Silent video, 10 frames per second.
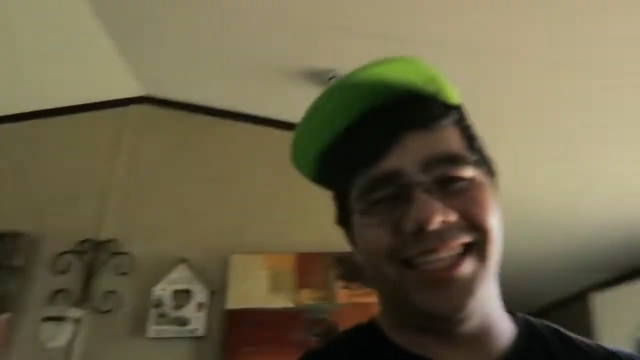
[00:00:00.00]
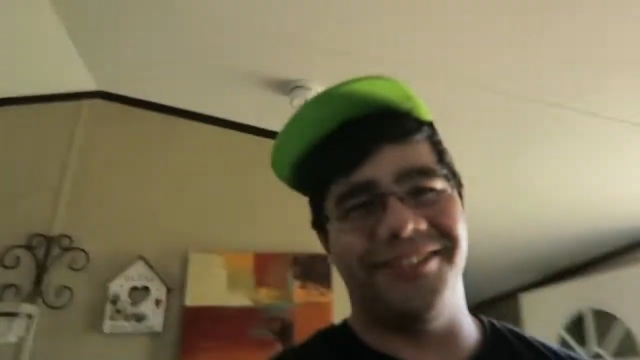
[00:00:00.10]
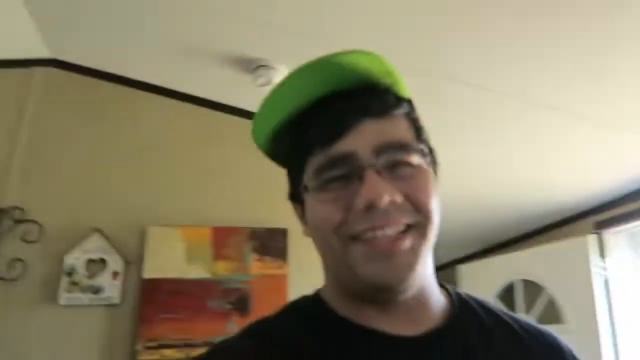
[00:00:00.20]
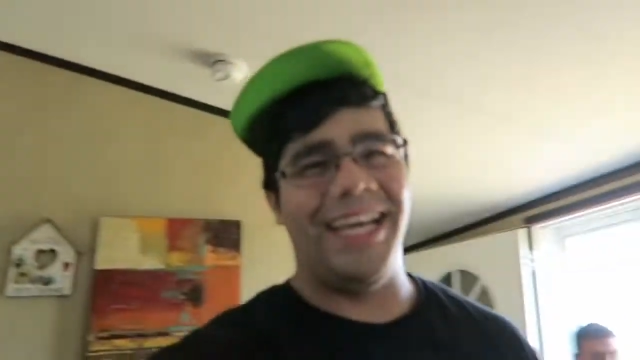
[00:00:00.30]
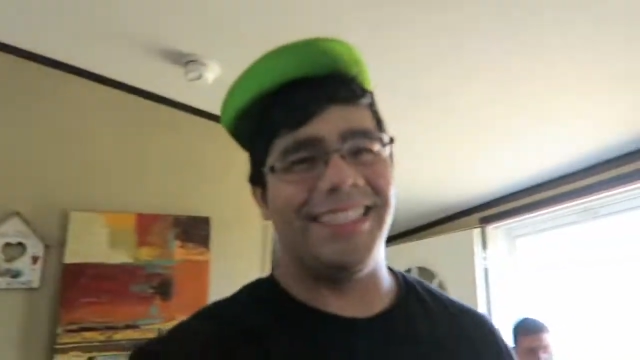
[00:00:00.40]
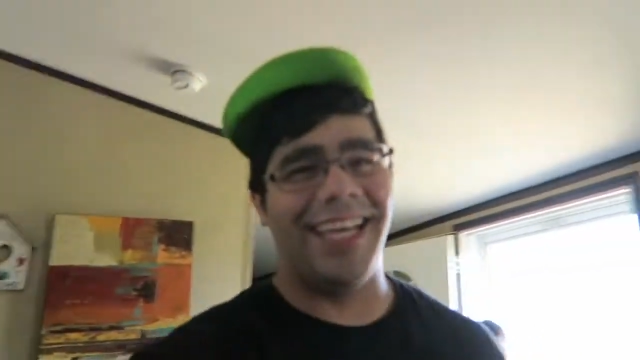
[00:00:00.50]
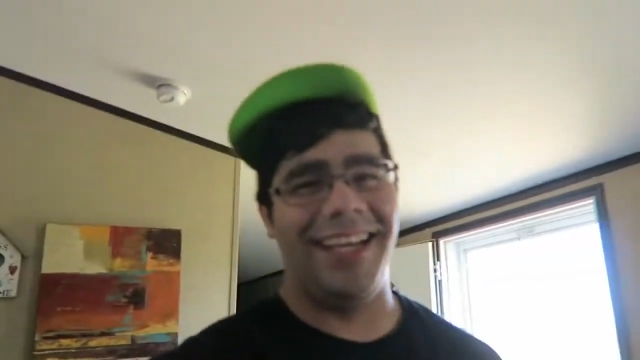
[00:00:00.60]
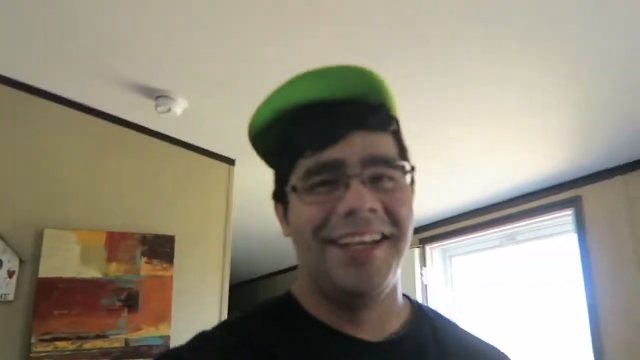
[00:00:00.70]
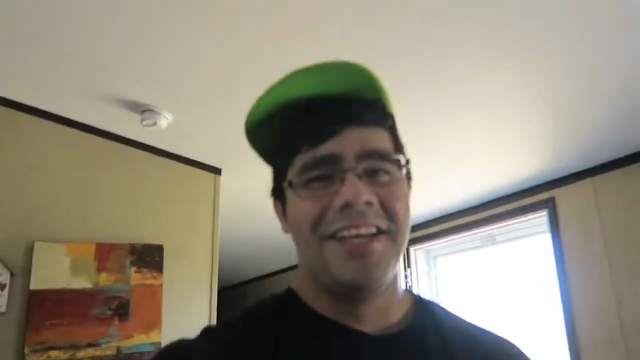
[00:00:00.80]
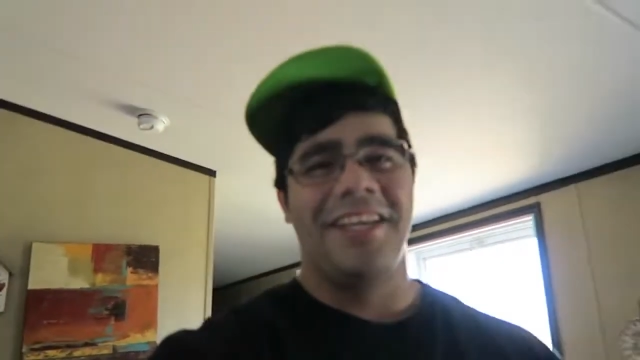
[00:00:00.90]
guys, with that
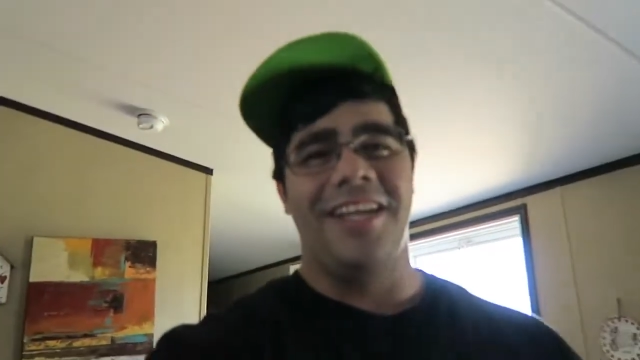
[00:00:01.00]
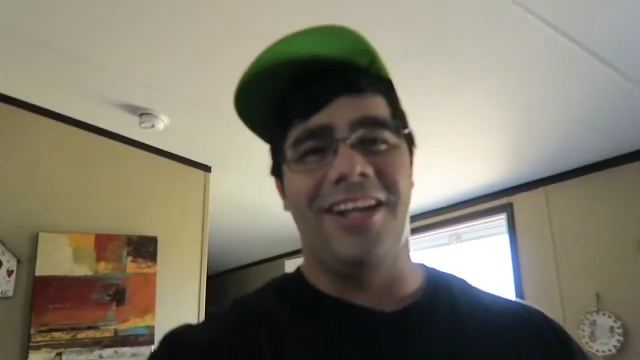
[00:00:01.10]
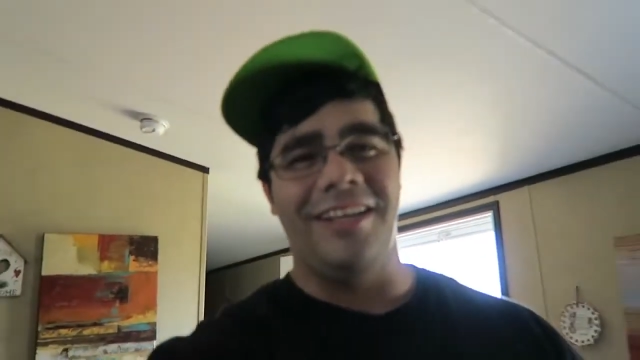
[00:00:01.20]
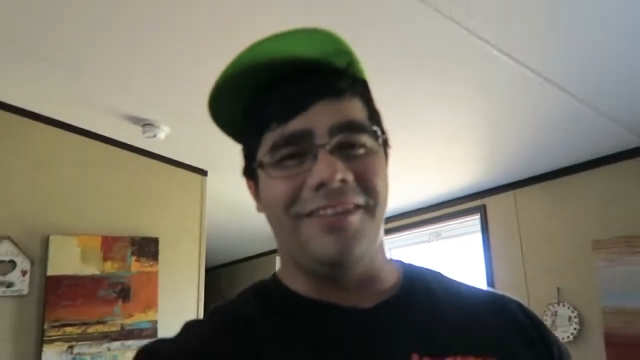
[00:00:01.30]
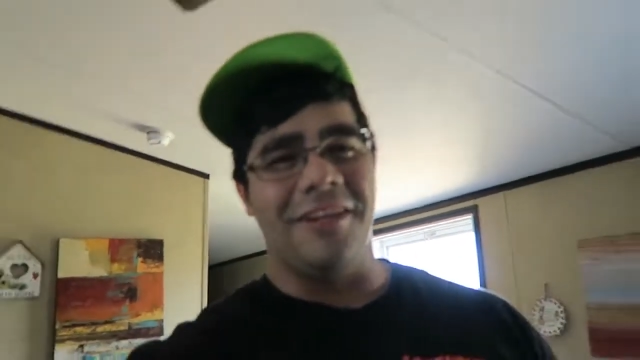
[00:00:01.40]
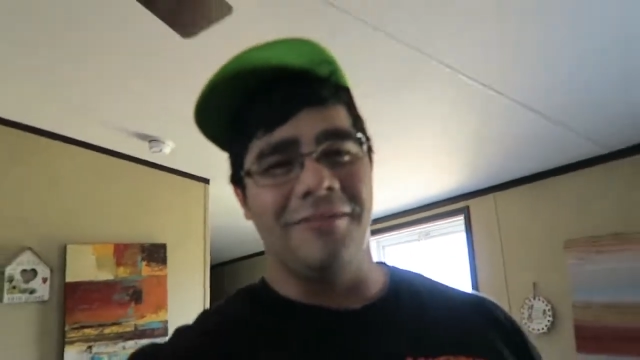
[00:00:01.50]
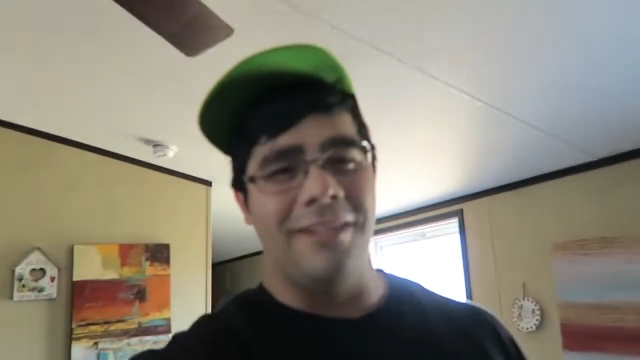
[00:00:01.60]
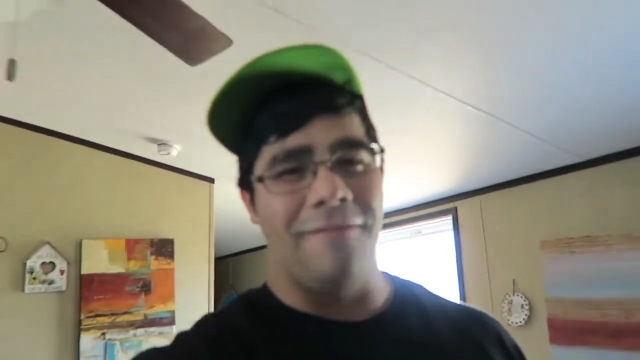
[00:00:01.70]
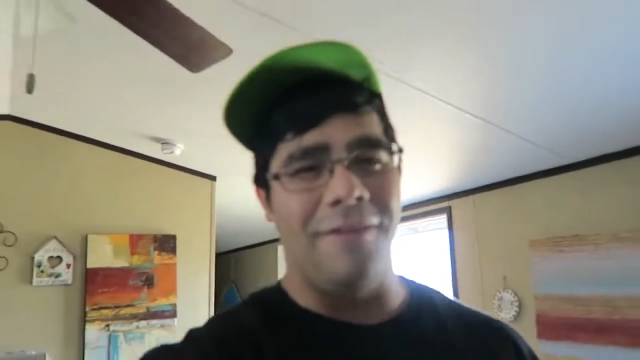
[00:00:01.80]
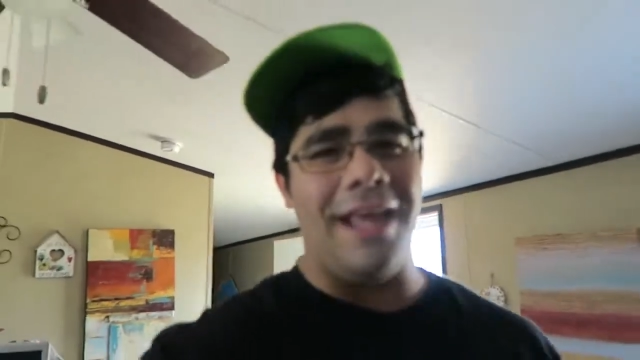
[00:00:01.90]
said, y'all leave a
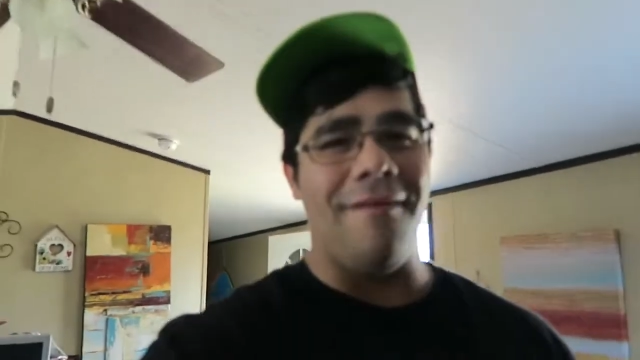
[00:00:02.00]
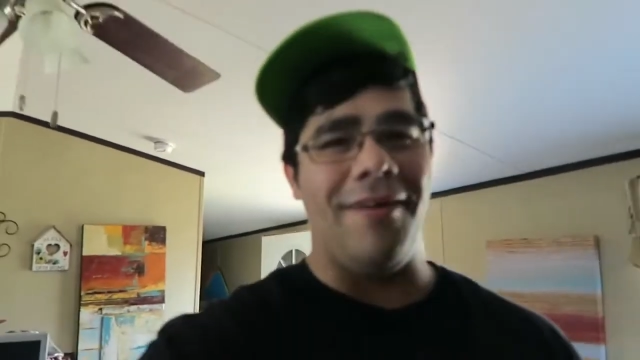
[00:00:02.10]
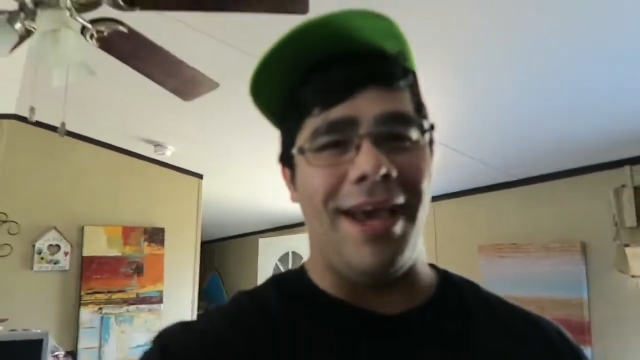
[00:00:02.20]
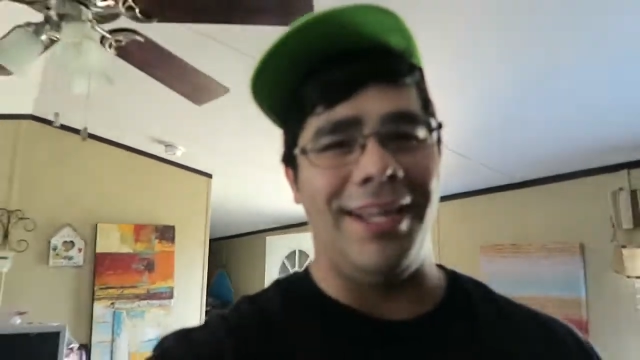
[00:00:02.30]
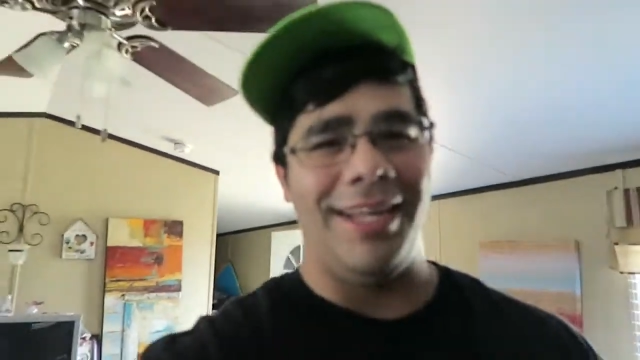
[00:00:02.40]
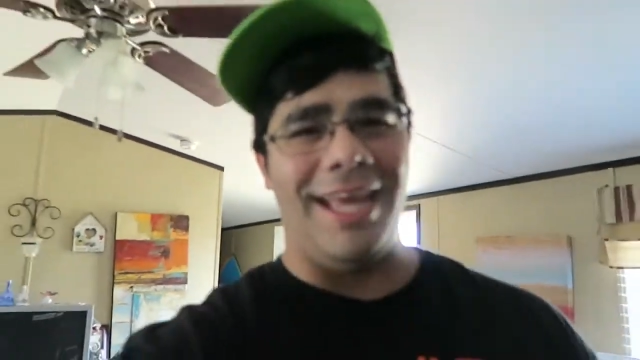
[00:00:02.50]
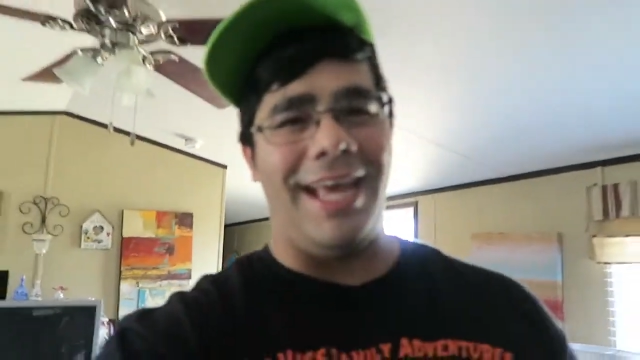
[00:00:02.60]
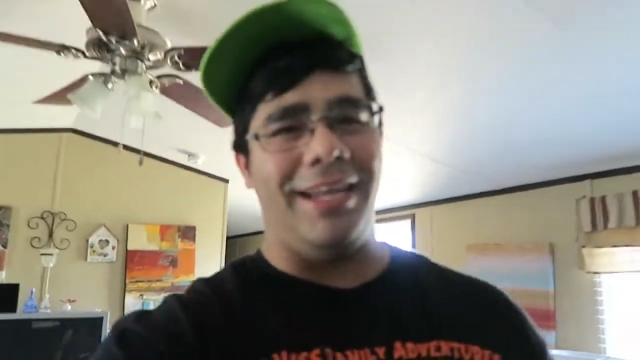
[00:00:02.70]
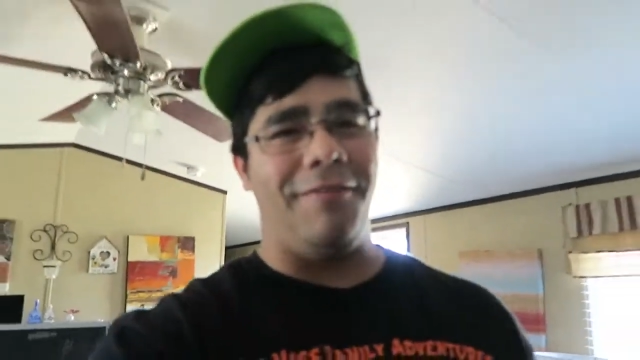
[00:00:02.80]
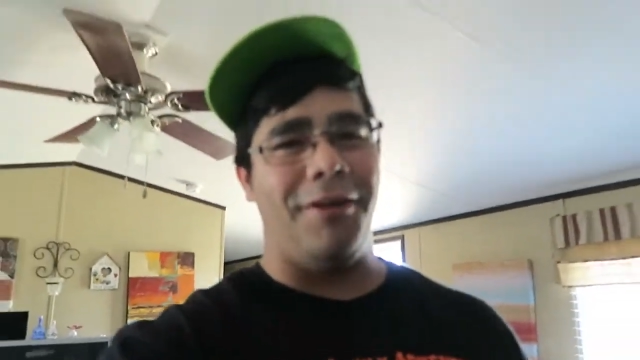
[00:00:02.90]
thumbs up for that man.
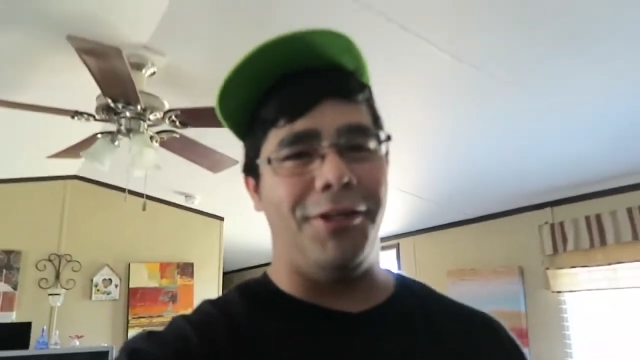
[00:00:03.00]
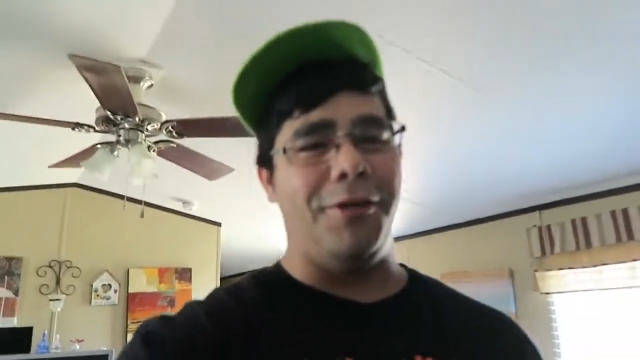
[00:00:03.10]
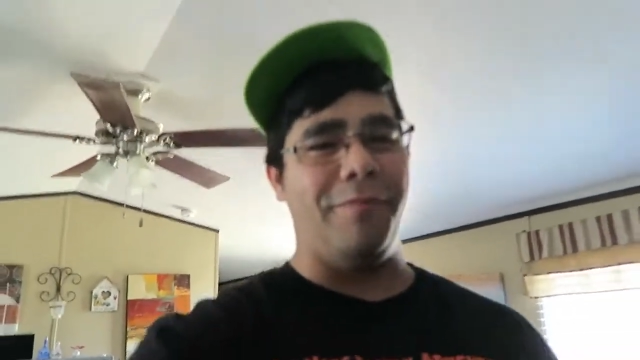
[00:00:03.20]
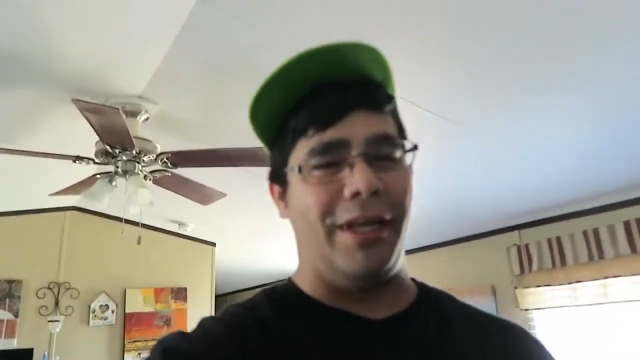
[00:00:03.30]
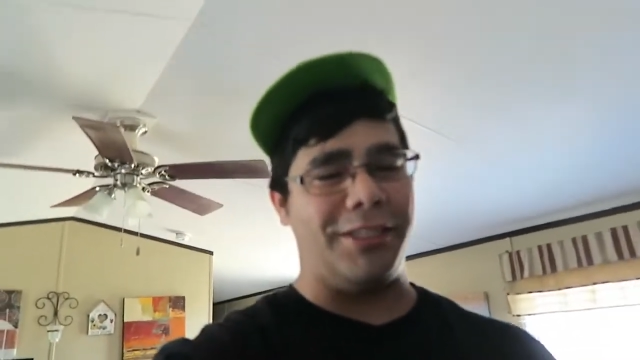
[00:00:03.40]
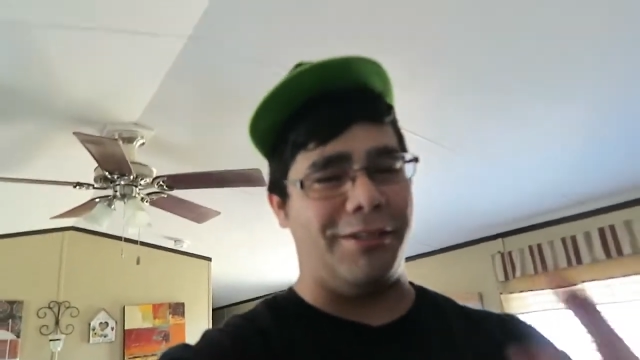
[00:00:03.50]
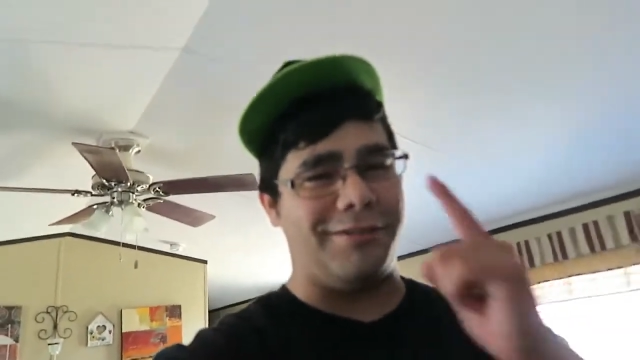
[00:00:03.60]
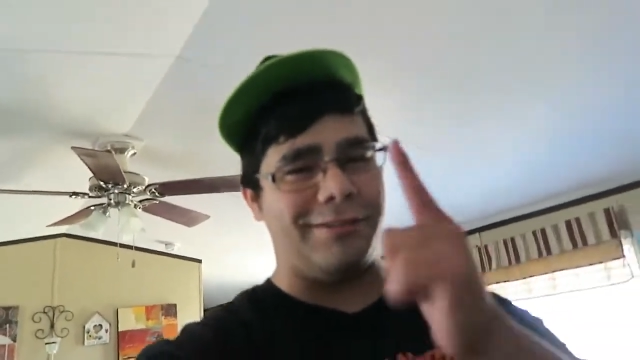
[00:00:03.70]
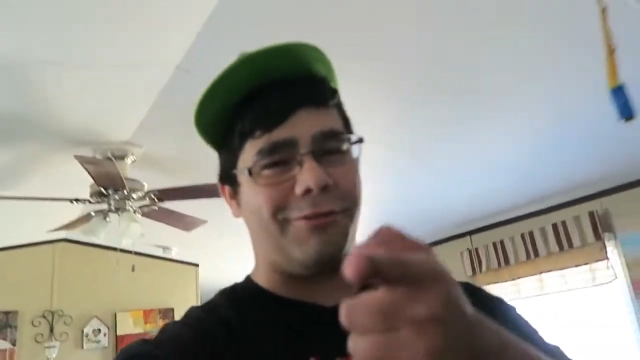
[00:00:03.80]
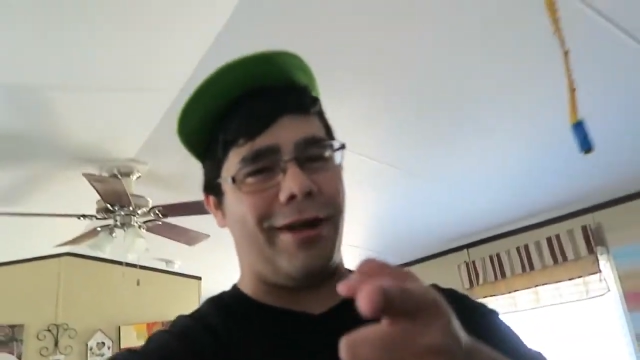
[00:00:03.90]
And if you're new, make sure
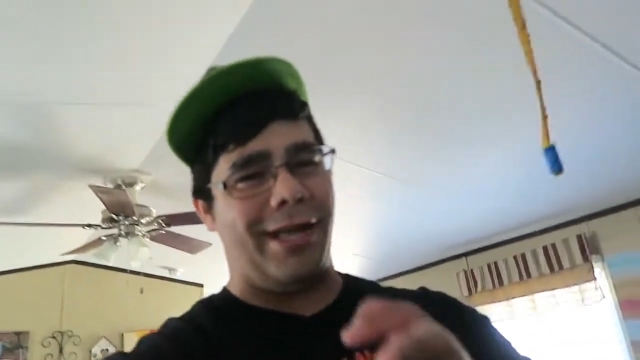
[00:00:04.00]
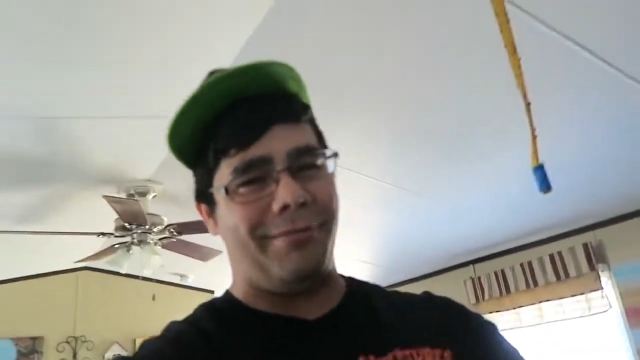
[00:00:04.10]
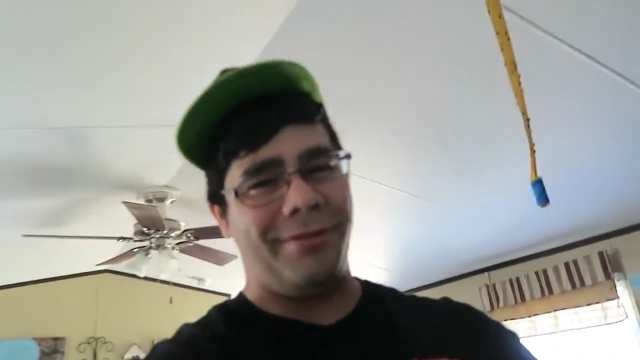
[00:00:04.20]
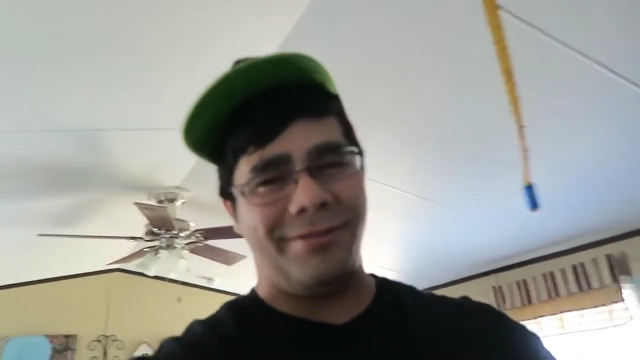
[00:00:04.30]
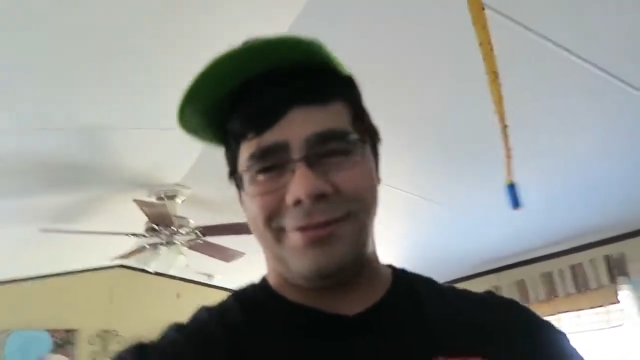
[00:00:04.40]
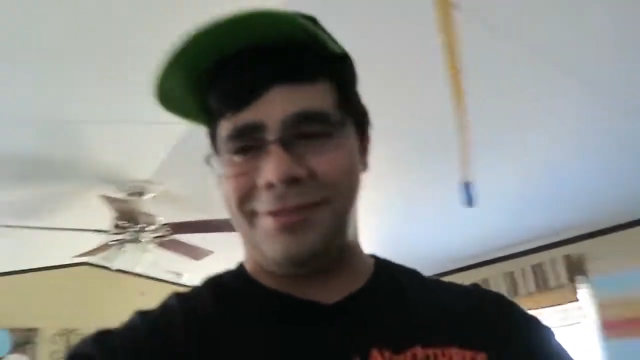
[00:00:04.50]
you subscribe.